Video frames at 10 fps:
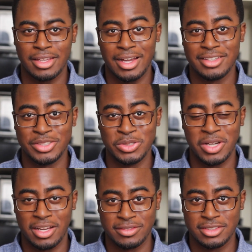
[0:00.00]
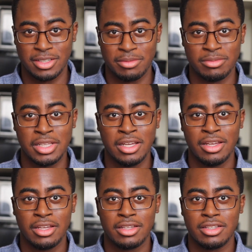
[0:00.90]
I do have some
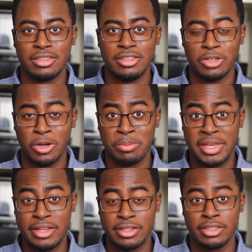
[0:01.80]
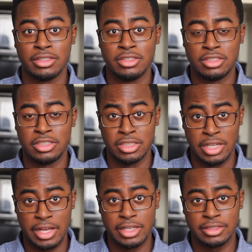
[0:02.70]
European
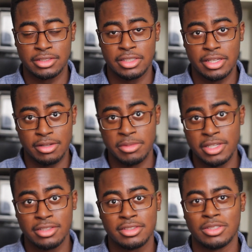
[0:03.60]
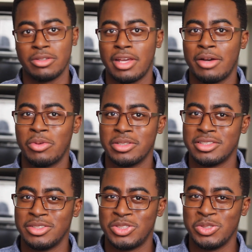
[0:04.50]
genetics in me so that
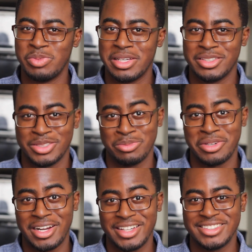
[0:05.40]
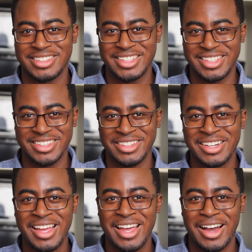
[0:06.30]
wasn't too big a surprise
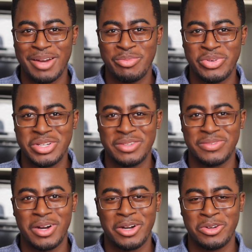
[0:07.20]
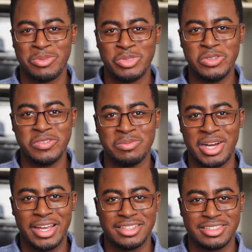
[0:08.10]
either I'm pretty far removed
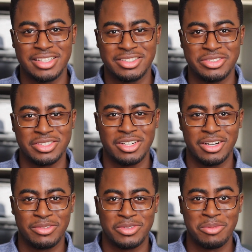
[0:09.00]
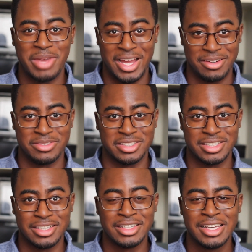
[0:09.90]
my ancestors are from
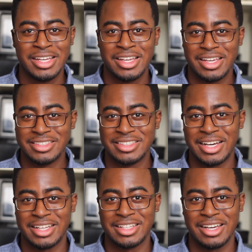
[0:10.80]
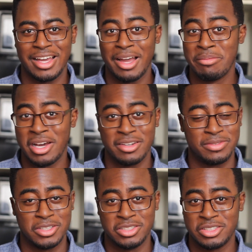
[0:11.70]
Africa it's not like I'm not a
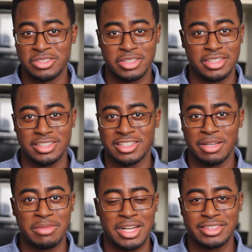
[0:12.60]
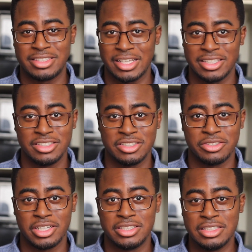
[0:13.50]
first generation I'm not a second
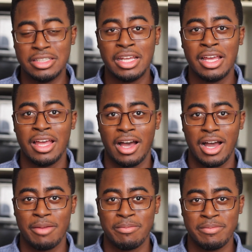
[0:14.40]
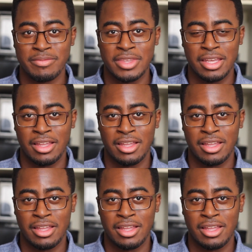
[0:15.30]
generation I'm